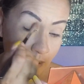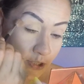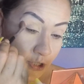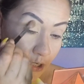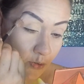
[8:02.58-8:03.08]

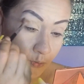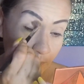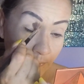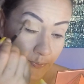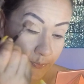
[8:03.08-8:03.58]
So
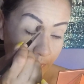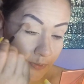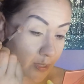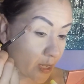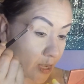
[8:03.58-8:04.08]

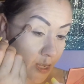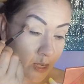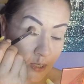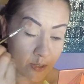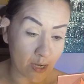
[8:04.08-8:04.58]

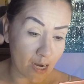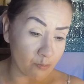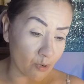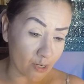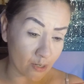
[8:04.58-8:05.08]
I
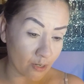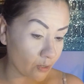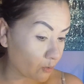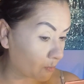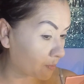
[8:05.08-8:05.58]
brought her
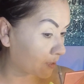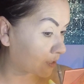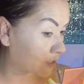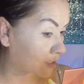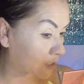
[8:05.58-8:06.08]
home.
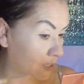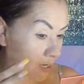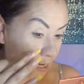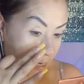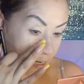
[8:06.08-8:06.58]

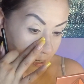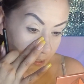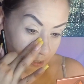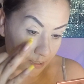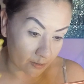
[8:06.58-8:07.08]

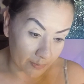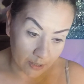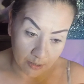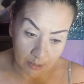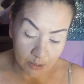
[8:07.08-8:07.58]
Oh my
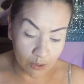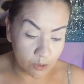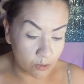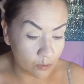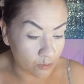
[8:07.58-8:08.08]
goodness,
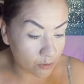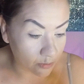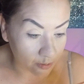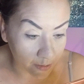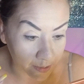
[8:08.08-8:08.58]
what's
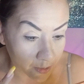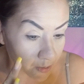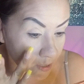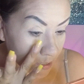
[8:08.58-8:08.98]
going on here?